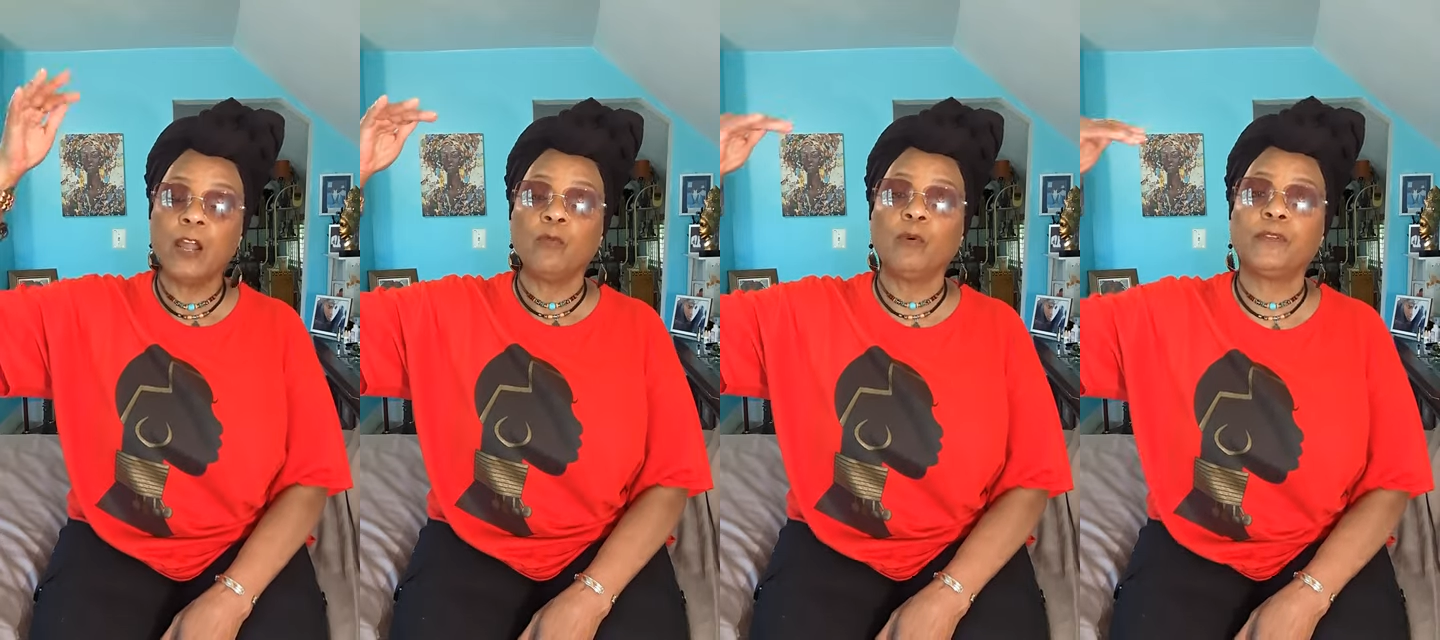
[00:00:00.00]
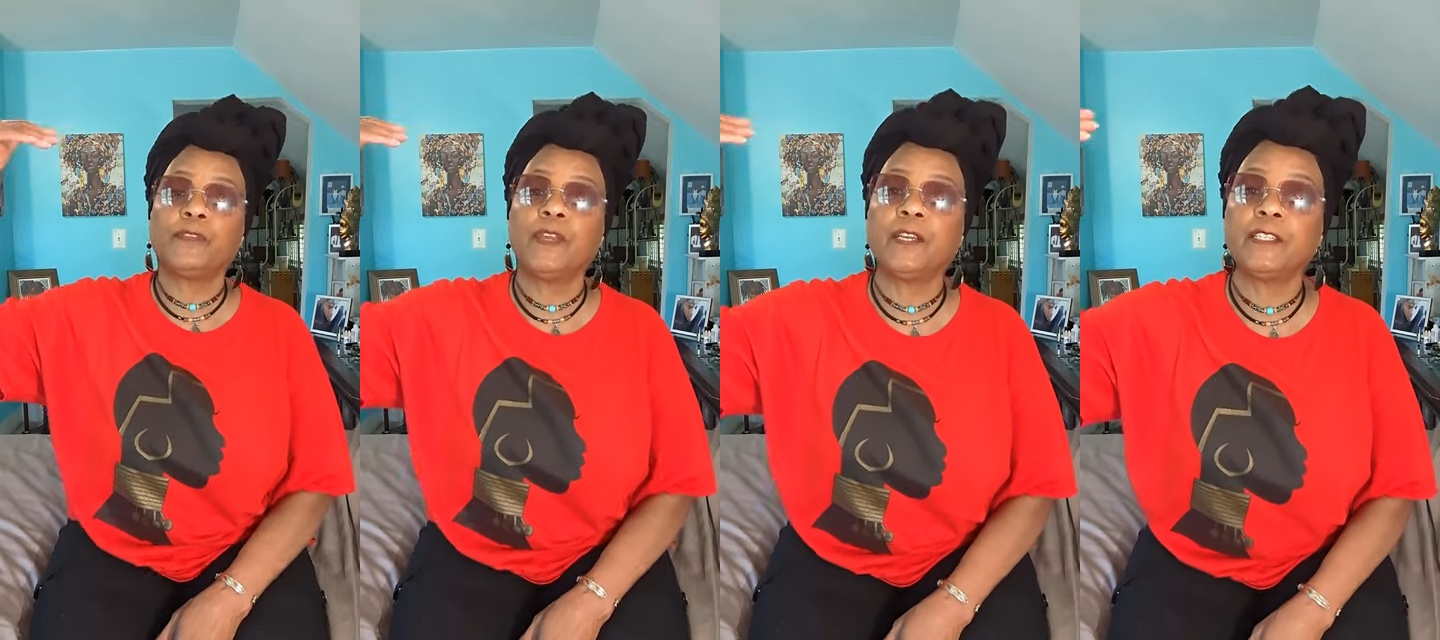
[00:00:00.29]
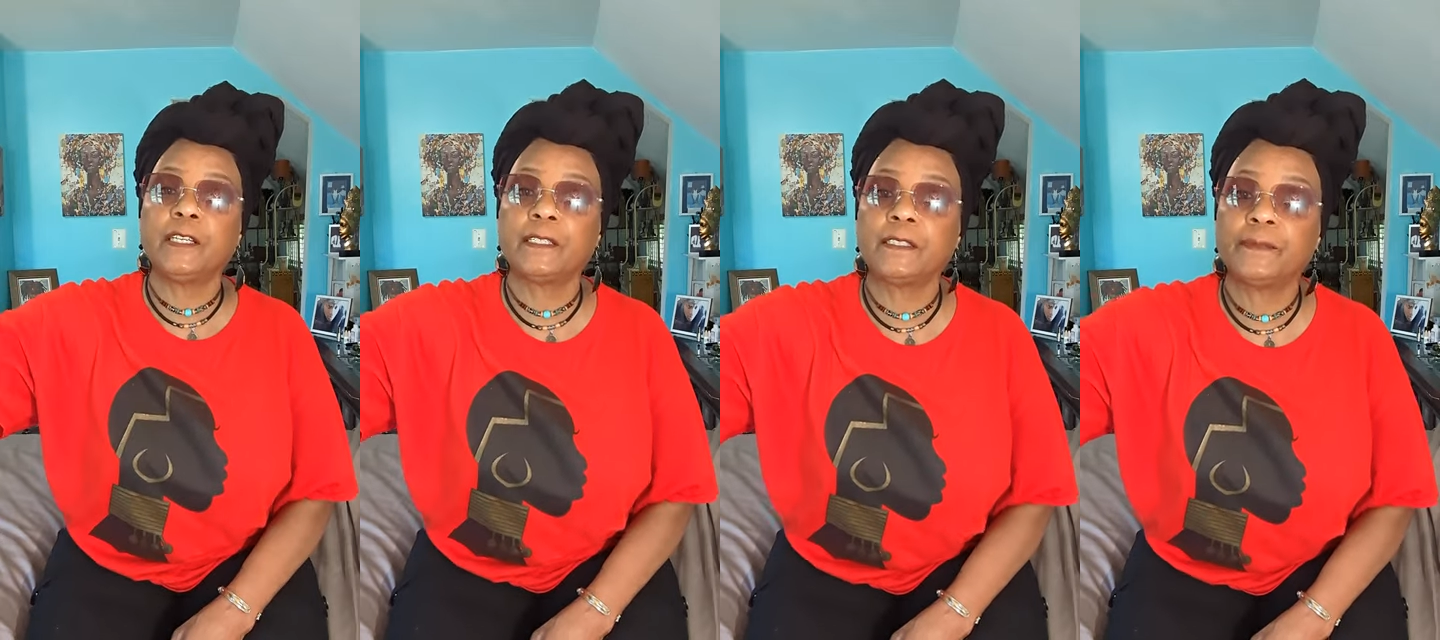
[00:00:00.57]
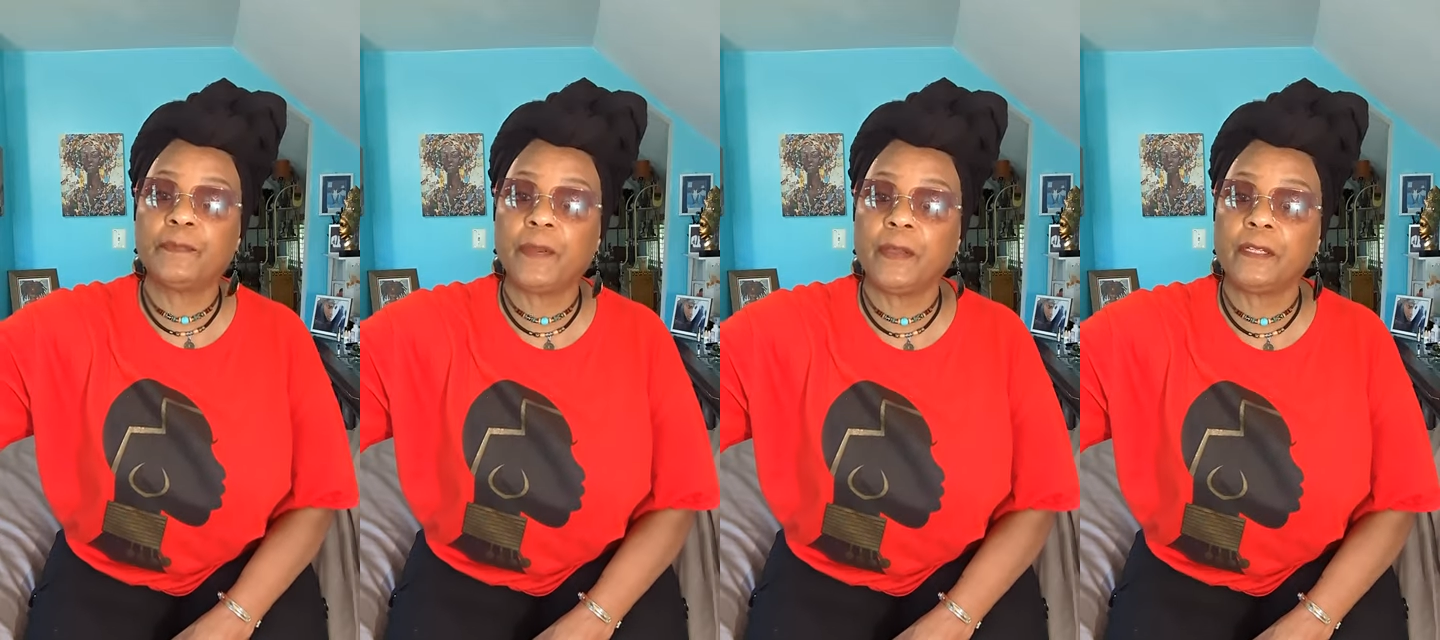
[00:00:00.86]
what they're
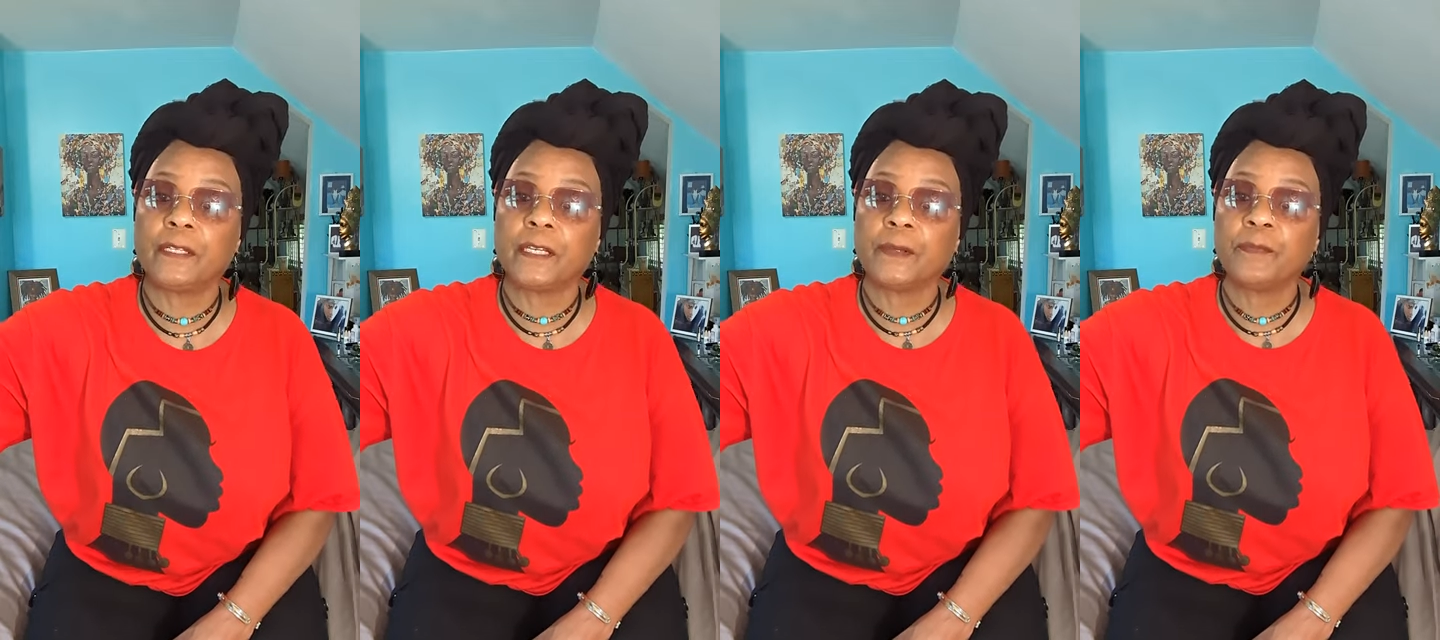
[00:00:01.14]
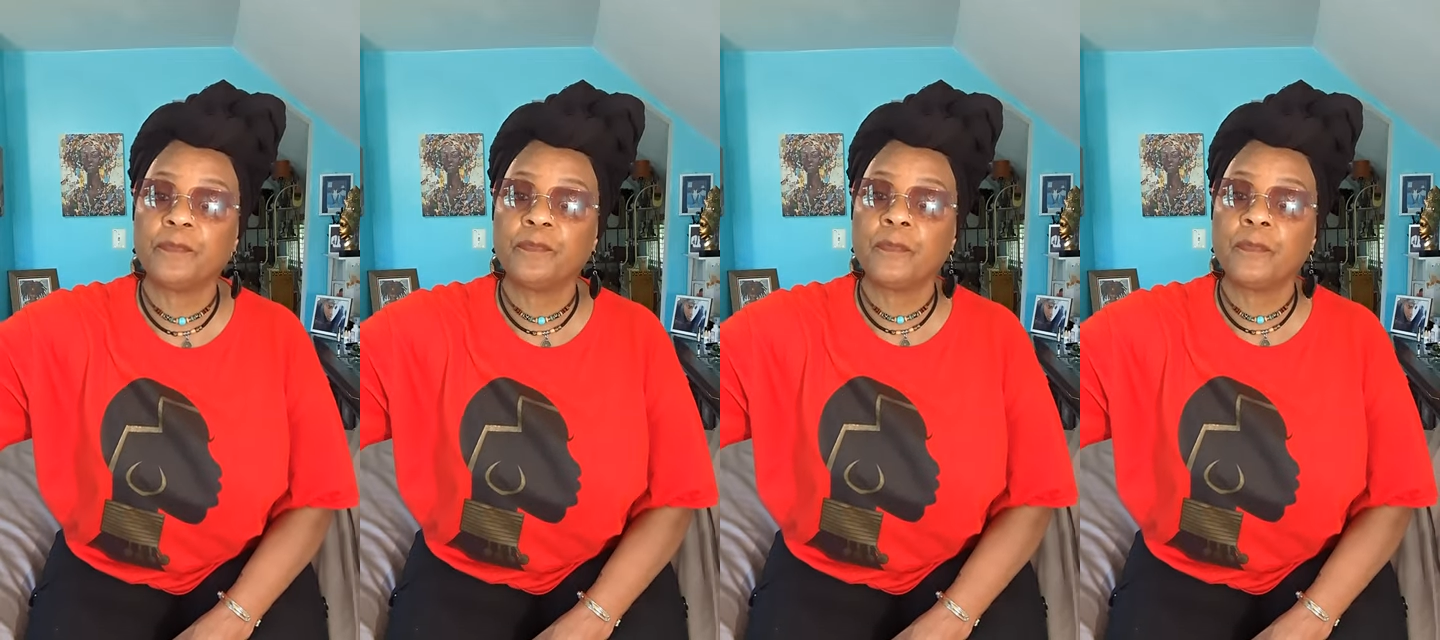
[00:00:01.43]
expelling.